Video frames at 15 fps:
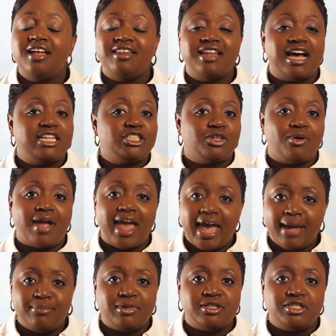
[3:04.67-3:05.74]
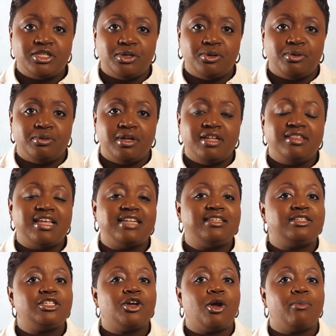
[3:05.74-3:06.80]
not your aptitude, that
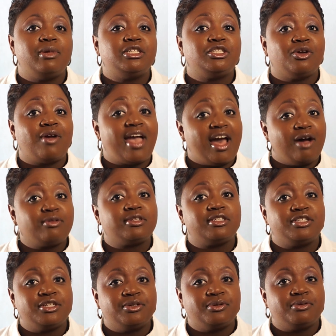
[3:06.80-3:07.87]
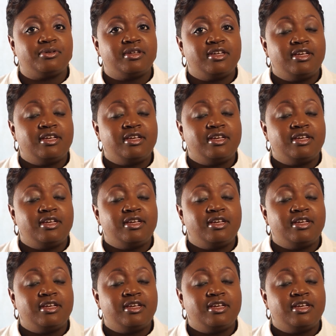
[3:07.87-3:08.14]
determines your altitude.